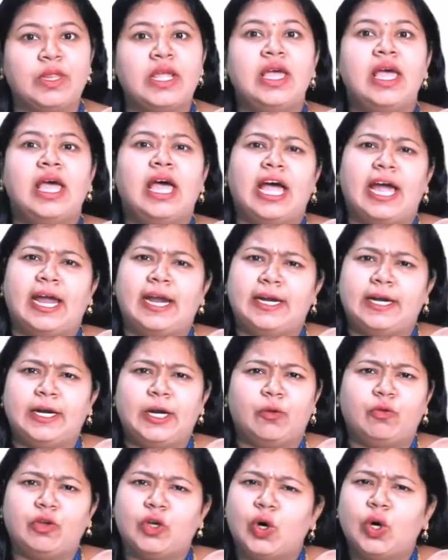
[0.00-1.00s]
And we
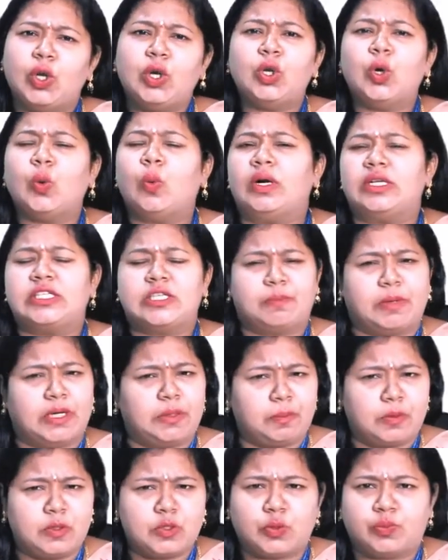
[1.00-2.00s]
all know what is the
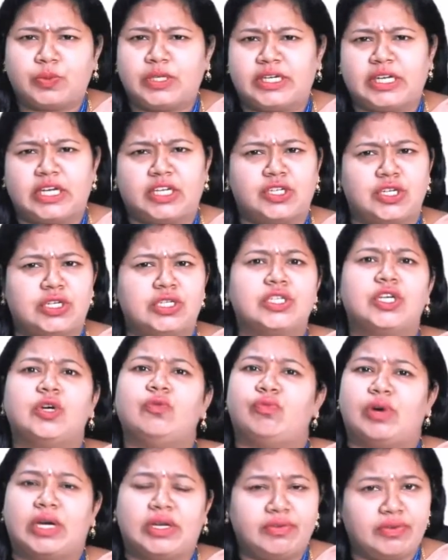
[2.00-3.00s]
purpose of heat exchanger,
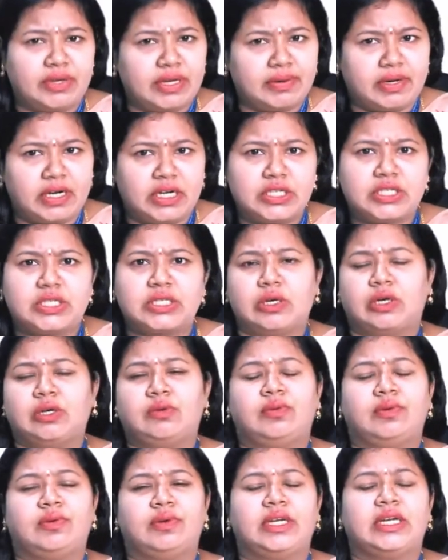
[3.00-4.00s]
why we have arranged the hot
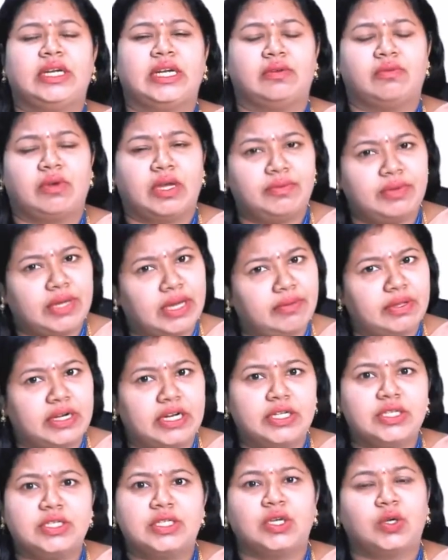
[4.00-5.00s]
fluid and why we have arranged
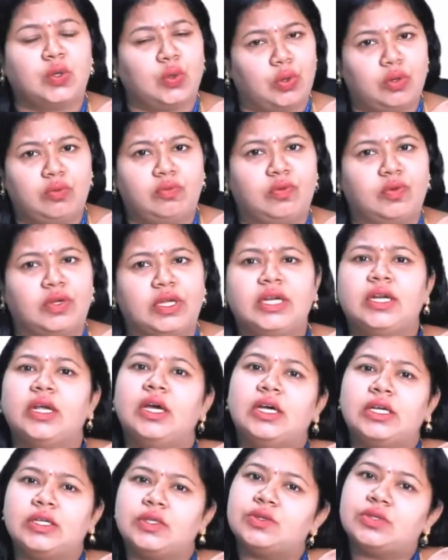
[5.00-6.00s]
the cold fluid,
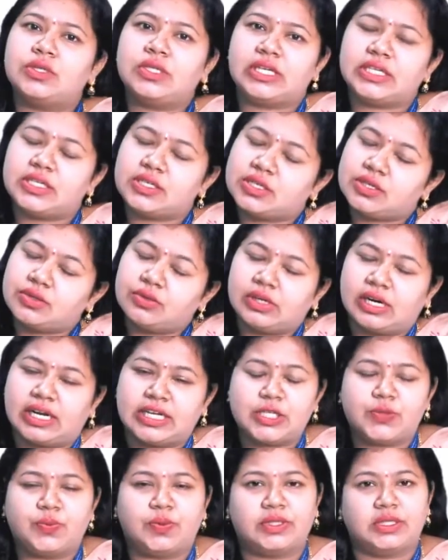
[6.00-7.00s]
just to
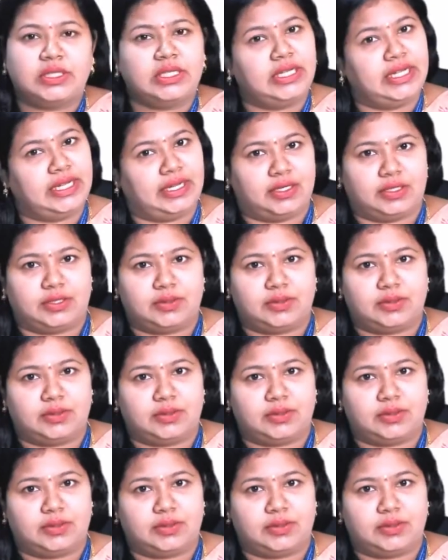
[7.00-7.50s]
transfer the heat.